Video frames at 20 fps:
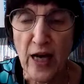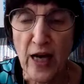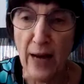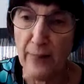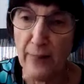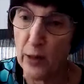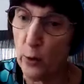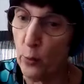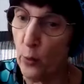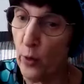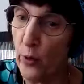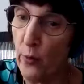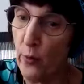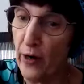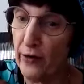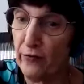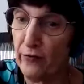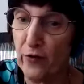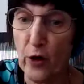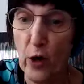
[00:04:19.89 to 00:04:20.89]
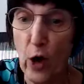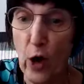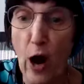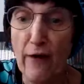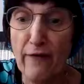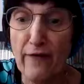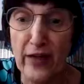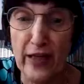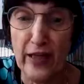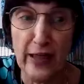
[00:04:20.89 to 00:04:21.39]
I mean, we went for
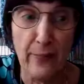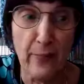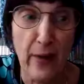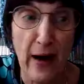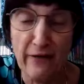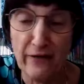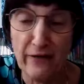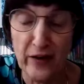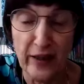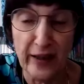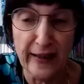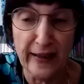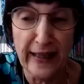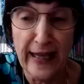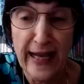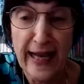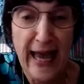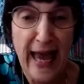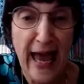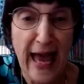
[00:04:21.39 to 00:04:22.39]
coffee and a muffin,